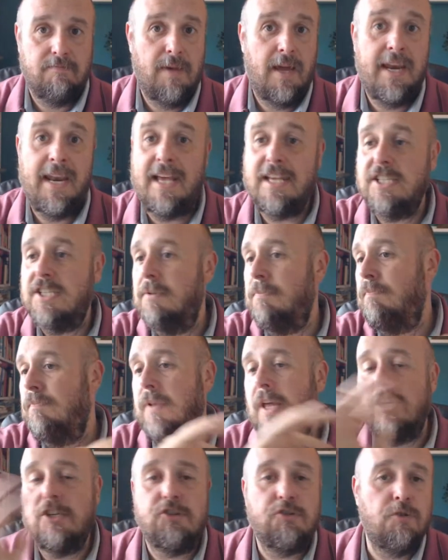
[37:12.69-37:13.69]
And
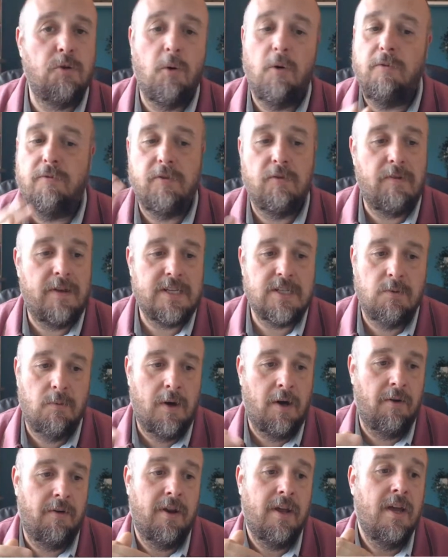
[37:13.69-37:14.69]
that's true for the rest of the
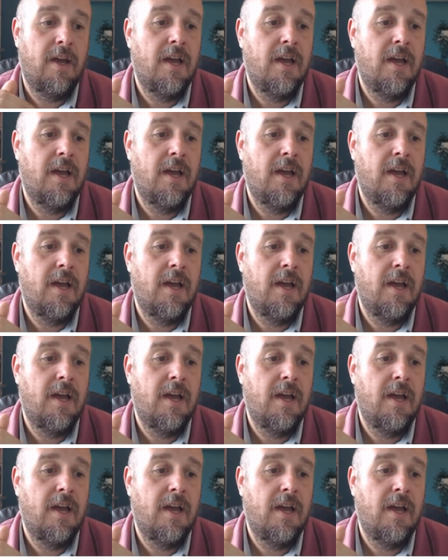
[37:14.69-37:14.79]
world.